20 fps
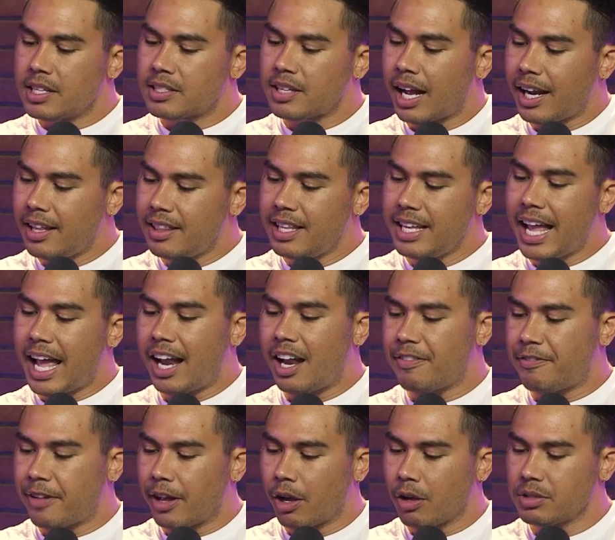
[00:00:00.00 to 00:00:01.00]
cited the
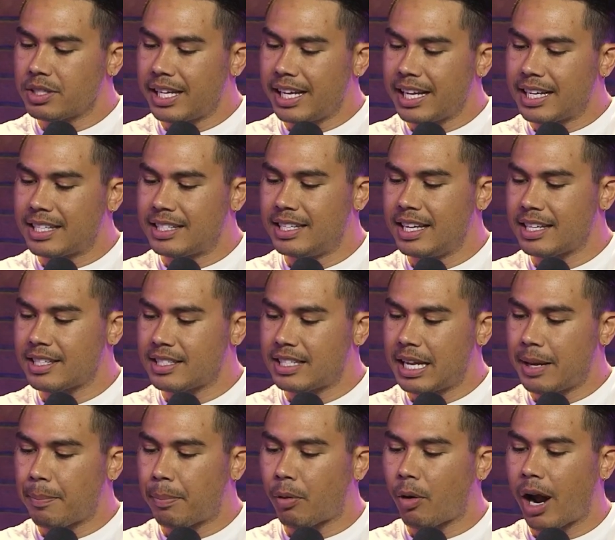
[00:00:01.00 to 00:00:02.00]
NFL's
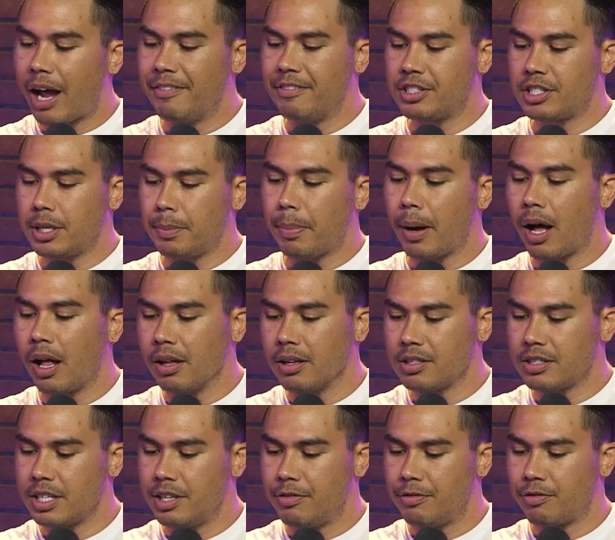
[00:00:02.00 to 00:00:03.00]
existing privacy
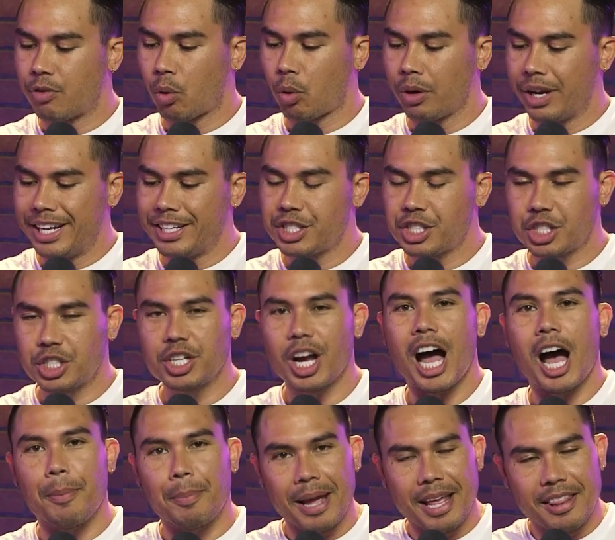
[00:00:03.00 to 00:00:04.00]
policy for its
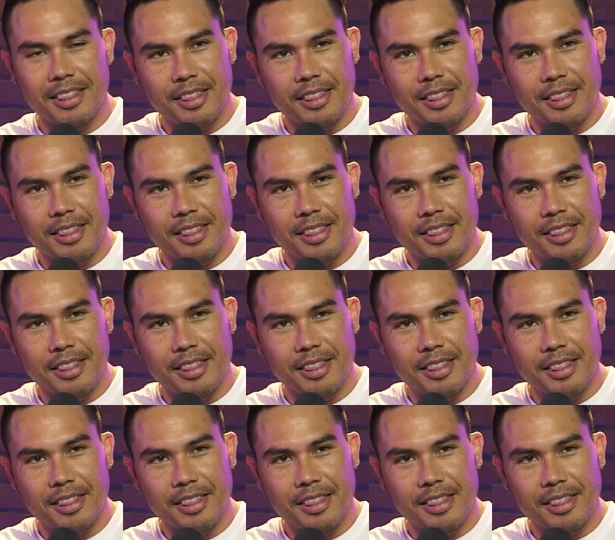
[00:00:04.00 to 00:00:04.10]
shop.